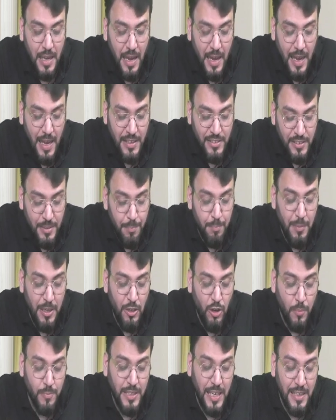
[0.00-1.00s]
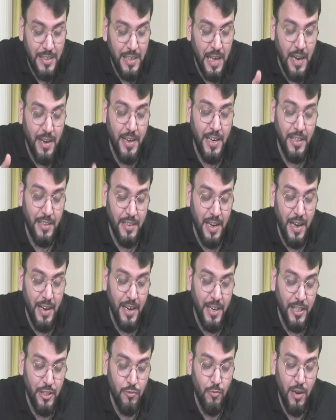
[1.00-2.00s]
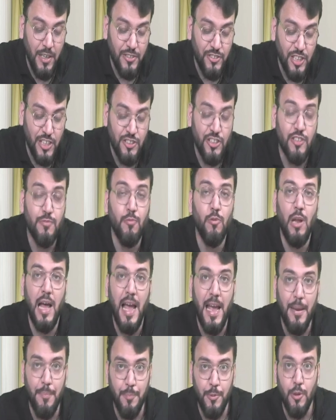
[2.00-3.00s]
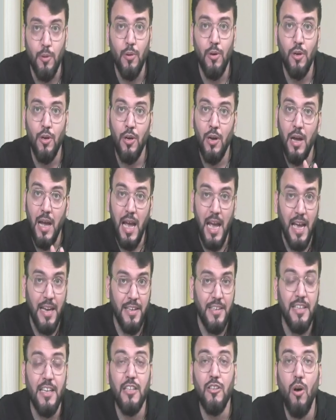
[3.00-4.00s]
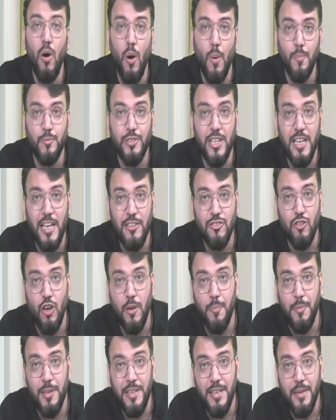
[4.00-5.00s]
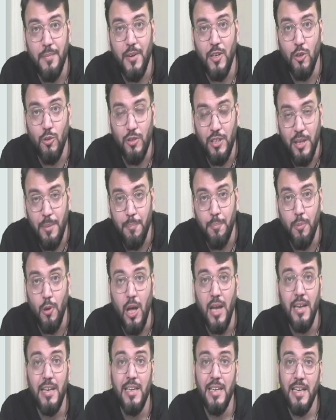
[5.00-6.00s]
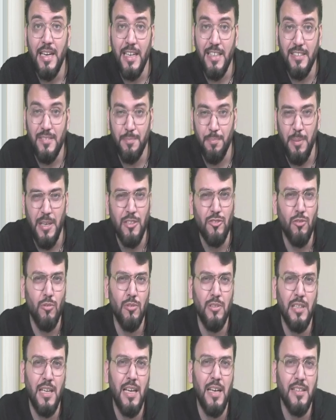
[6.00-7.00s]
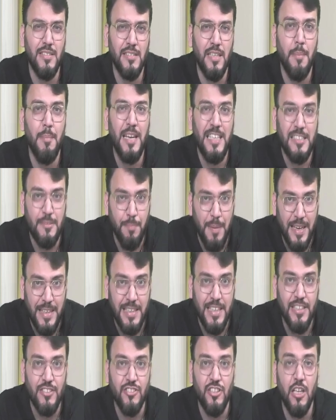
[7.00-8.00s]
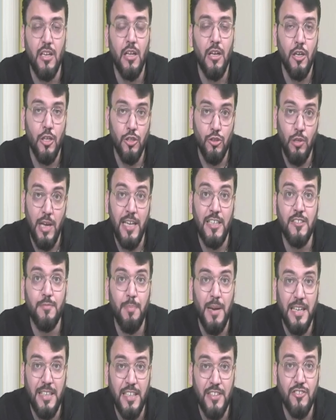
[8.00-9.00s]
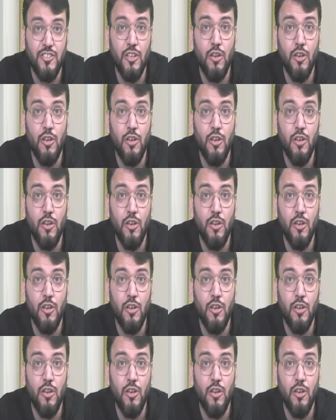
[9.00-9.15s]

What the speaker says: achievement of that target is what? Successful IPO. And here the option has not been given to the employee. It is based on the some expectation, the expectation